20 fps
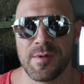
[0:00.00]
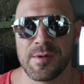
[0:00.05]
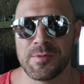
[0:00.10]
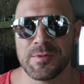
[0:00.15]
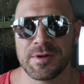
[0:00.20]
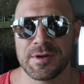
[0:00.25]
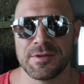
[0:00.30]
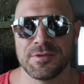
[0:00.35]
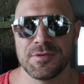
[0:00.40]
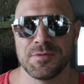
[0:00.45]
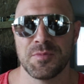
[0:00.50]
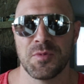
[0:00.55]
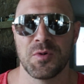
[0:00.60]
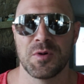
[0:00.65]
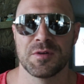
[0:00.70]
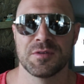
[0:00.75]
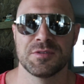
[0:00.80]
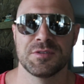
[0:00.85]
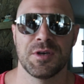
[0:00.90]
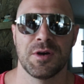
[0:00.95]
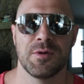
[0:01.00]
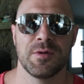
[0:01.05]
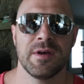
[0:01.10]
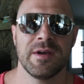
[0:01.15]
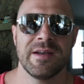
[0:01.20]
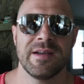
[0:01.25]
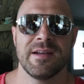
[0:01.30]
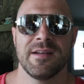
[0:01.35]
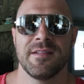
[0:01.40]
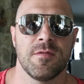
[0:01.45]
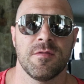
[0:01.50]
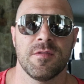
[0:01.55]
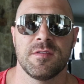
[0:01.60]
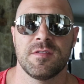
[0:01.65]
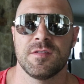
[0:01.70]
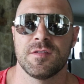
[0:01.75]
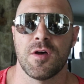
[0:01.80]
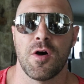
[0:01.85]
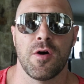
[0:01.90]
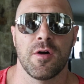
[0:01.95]
We want to do more. So
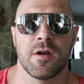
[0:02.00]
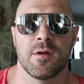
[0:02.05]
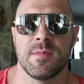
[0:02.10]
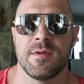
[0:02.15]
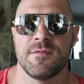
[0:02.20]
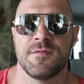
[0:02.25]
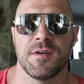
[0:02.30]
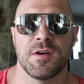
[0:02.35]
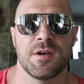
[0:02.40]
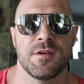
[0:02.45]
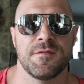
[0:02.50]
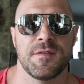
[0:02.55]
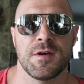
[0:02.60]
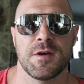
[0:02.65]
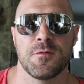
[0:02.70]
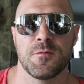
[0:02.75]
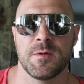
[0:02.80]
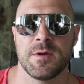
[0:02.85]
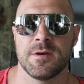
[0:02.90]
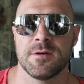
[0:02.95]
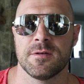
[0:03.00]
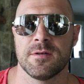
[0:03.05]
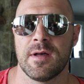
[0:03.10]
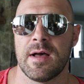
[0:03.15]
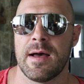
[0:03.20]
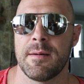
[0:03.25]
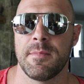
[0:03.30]
this is all going to be very, very real.